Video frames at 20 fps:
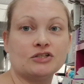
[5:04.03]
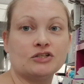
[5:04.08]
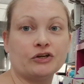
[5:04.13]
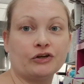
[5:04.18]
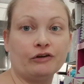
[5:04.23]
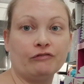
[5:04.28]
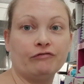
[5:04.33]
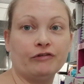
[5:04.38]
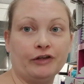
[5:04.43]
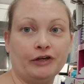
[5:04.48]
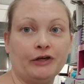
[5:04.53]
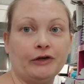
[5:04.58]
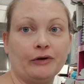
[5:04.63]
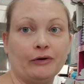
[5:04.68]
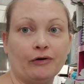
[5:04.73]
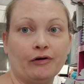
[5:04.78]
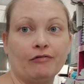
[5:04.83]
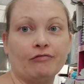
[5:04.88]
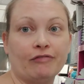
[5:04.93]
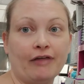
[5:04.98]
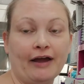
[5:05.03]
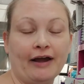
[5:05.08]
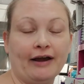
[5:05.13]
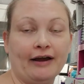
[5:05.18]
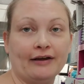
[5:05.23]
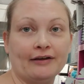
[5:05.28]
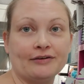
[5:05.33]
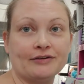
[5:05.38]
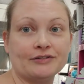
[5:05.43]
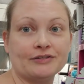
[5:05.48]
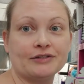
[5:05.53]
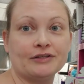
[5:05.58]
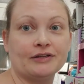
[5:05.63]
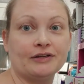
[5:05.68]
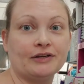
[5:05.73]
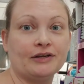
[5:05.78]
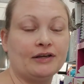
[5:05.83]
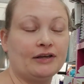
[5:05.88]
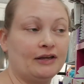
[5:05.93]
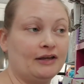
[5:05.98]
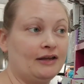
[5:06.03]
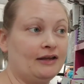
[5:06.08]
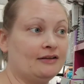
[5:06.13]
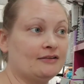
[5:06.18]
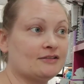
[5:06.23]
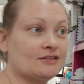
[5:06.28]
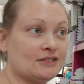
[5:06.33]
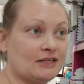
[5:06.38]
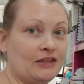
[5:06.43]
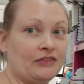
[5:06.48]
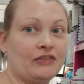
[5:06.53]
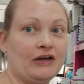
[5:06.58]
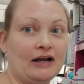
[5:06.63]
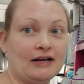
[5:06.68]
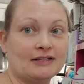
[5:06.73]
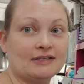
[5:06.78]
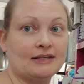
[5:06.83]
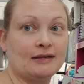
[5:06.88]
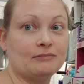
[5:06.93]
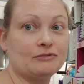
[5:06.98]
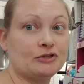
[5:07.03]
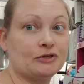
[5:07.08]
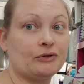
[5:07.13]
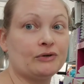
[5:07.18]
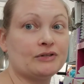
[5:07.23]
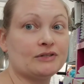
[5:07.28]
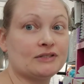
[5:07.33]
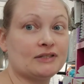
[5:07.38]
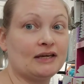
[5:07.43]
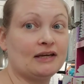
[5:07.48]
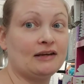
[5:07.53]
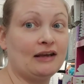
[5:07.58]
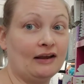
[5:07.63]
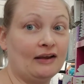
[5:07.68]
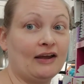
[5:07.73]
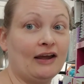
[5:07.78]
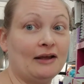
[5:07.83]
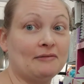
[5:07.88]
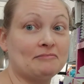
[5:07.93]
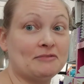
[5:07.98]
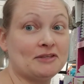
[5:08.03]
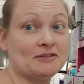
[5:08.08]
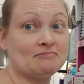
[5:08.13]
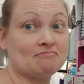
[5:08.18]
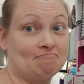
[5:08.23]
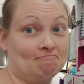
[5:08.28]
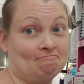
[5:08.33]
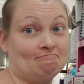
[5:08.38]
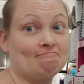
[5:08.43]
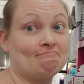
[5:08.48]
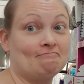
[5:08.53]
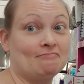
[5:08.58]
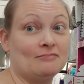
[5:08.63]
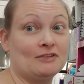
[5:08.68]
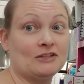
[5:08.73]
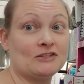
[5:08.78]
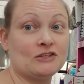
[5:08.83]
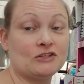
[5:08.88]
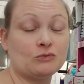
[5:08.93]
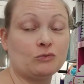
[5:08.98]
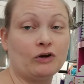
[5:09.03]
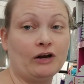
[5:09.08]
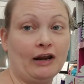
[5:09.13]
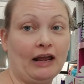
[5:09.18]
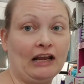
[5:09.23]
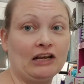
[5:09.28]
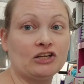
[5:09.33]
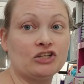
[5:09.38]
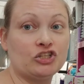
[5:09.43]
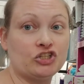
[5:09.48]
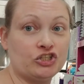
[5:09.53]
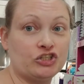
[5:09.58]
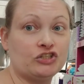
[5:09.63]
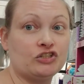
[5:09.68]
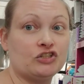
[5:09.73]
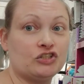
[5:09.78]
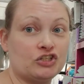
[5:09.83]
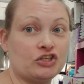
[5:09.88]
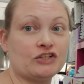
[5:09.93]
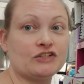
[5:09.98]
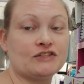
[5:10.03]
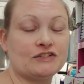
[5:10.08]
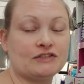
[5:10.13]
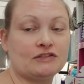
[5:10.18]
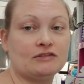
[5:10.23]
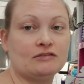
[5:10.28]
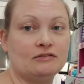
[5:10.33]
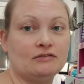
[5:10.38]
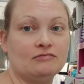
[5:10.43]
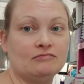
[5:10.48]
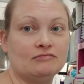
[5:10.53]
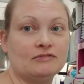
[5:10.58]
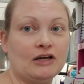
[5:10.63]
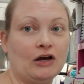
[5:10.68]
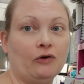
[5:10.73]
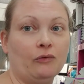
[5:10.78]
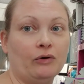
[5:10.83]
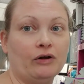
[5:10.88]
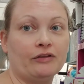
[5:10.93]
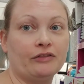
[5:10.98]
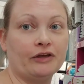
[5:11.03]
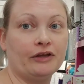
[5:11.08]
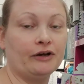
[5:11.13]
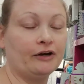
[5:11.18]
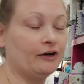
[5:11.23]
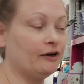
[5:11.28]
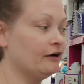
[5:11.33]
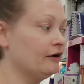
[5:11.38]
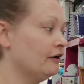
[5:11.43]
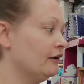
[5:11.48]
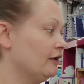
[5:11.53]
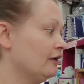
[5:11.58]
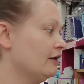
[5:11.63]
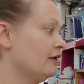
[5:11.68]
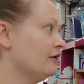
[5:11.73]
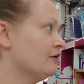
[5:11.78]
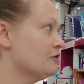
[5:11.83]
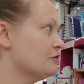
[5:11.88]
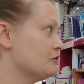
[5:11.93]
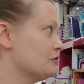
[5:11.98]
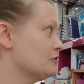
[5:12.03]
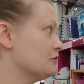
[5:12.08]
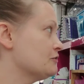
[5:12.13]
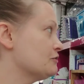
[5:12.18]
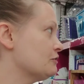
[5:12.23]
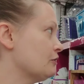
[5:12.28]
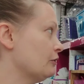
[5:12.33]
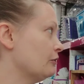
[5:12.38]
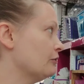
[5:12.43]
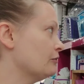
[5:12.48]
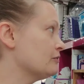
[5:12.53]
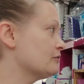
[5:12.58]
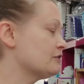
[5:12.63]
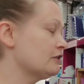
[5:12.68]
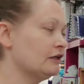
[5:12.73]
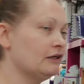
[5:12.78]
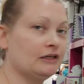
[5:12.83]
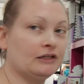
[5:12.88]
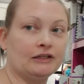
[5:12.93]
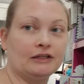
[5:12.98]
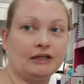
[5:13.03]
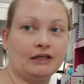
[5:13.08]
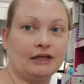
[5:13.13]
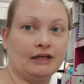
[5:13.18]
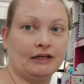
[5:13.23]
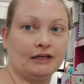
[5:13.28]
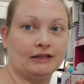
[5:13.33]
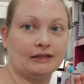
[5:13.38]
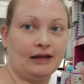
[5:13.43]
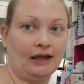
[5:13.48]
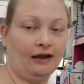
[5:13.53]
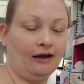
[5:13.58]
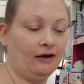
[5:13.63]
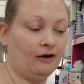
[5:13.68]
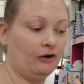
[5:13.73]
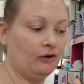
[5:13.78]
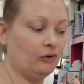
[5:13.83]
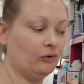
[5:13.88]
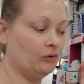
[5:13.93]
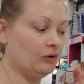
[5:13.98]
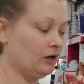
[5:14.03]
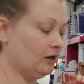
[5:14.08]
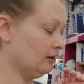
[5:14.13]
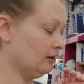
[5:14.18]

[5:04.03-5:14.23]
took a video of that and sent that to them too and said, okay, this is what I just dealt with here. So suddenly now,